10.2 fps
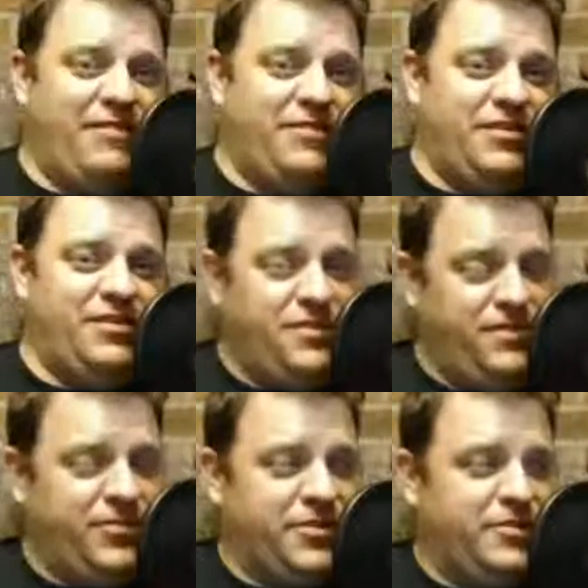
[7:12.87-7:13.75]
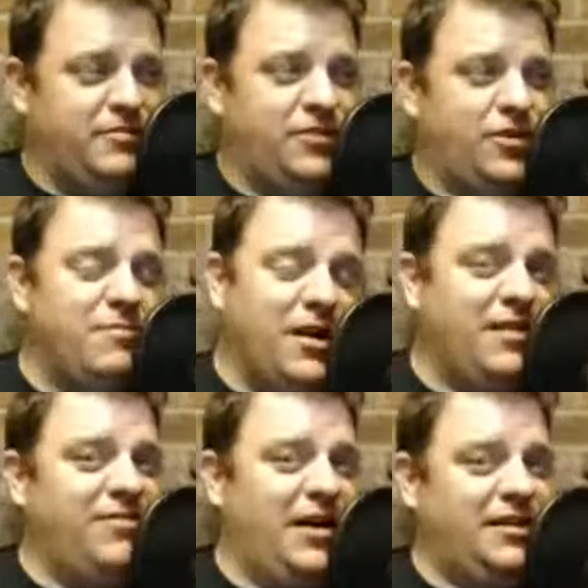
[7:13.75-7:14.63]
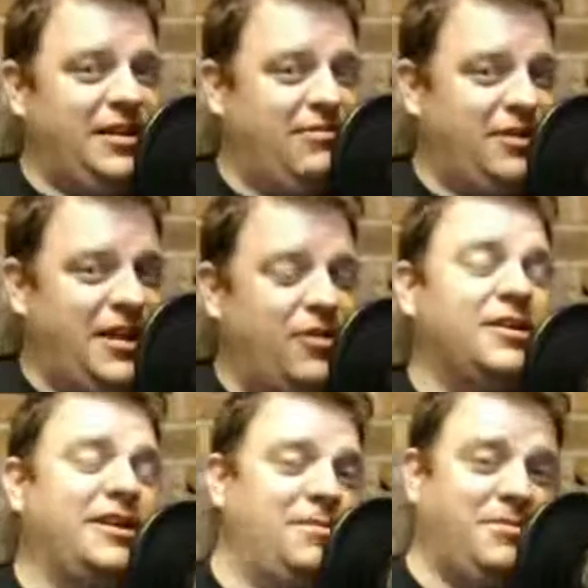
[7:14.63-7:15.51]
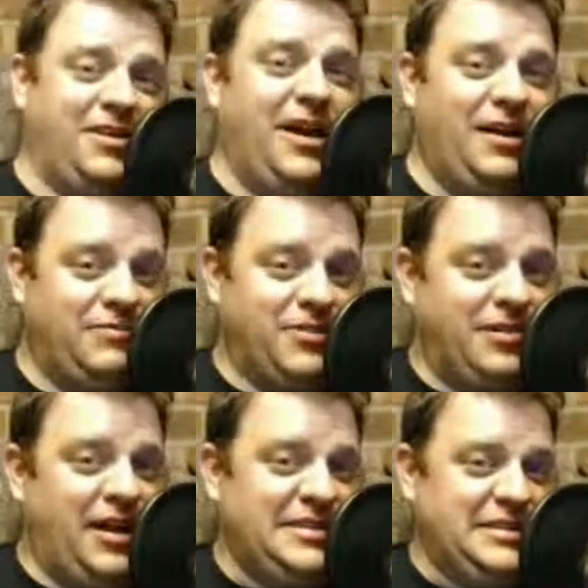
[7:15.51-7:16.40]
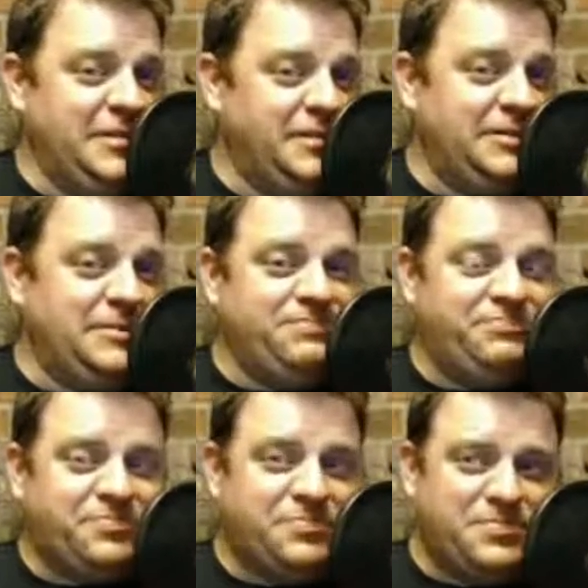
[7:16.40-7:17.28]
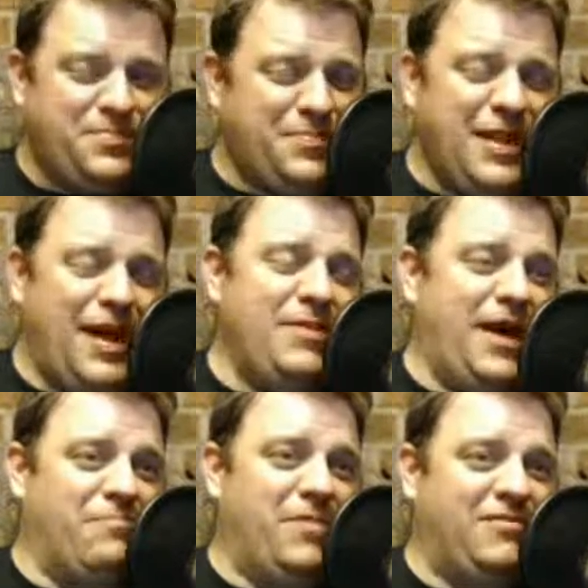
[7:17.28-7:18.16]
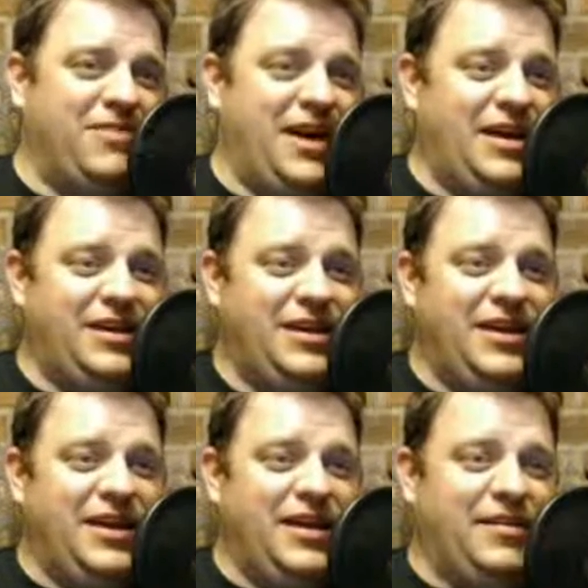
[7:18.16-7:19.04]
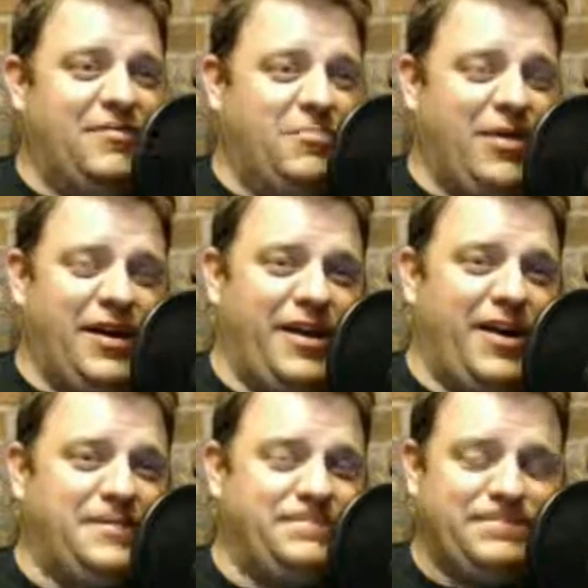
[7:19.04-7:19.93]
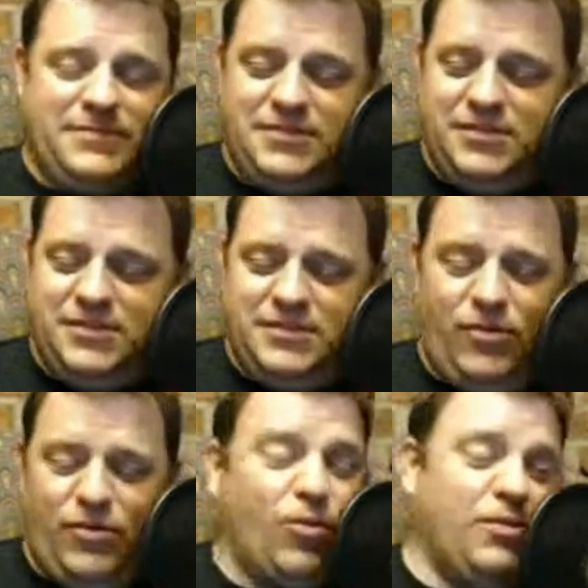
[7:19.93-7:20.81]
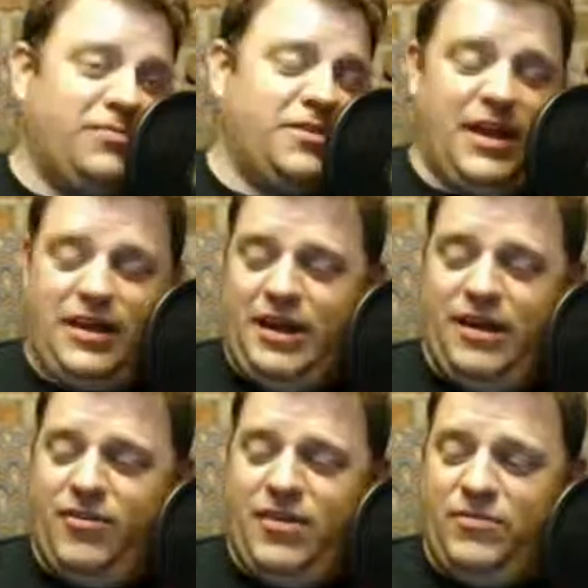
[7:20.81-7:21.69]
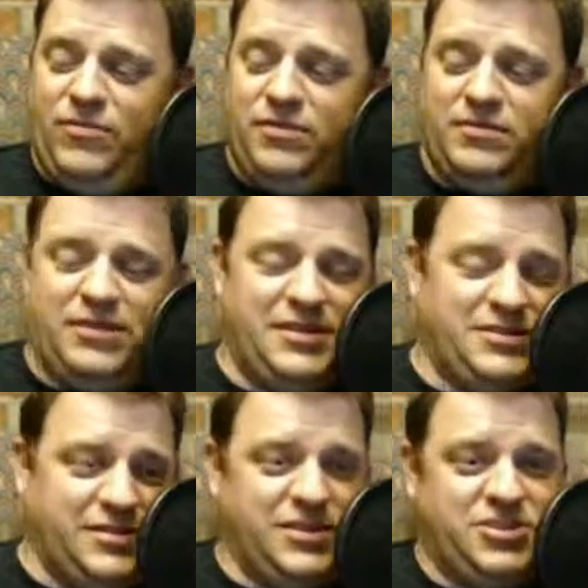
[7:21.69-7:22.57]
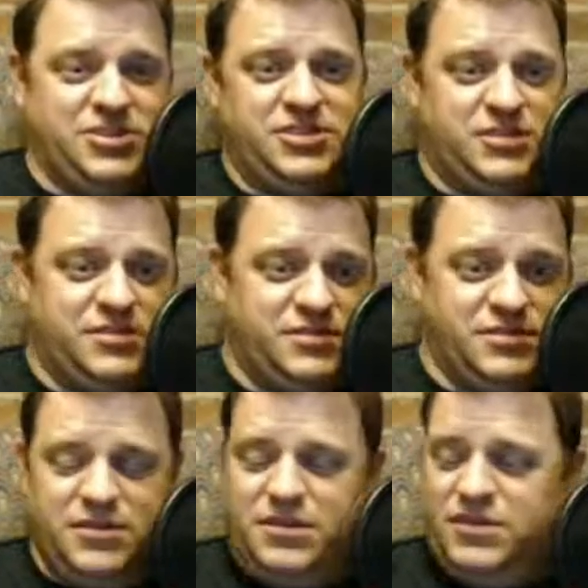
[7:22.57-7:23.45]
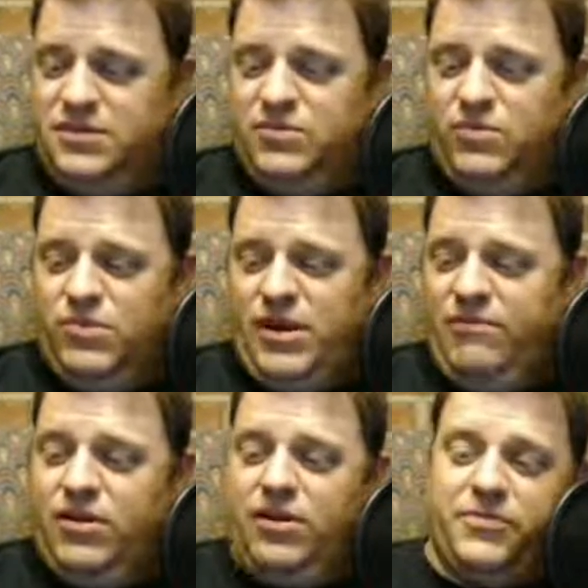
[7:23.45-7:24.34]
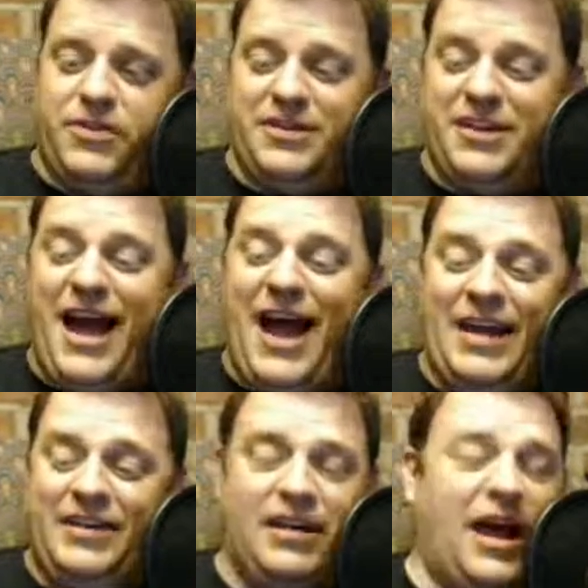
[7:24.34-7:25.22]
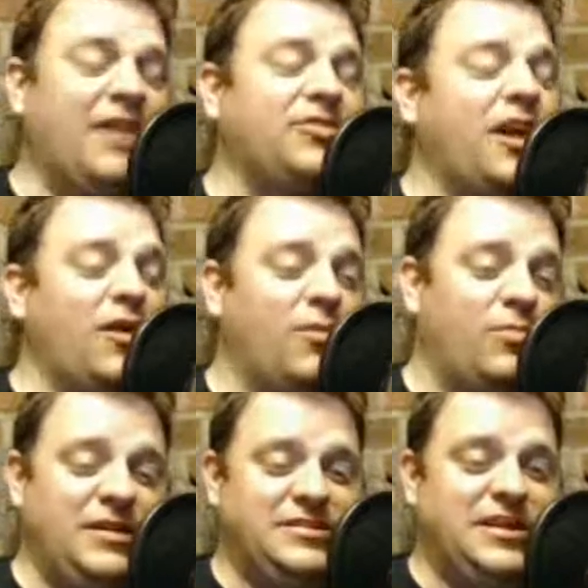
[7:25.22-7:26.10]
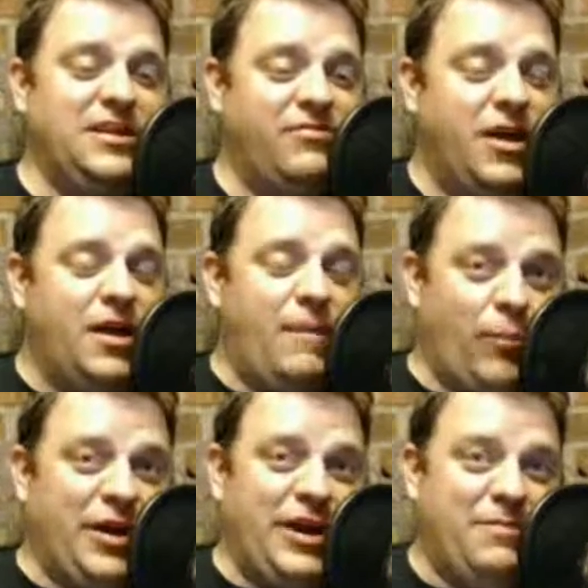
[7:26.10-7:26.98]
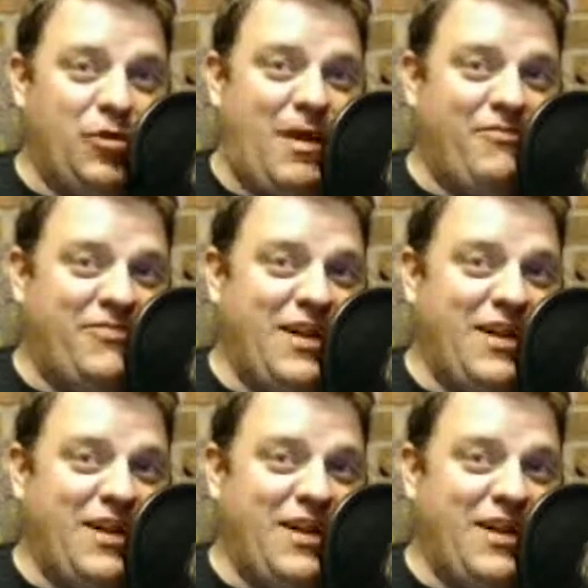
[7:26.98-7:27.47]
a cranberry and vodka every now or a Cape Cod if you're classy. I'm not above that, but or if you can't carry around one of these delicious whatever. Tonight, I thought I would, instead of bringing one of my favorite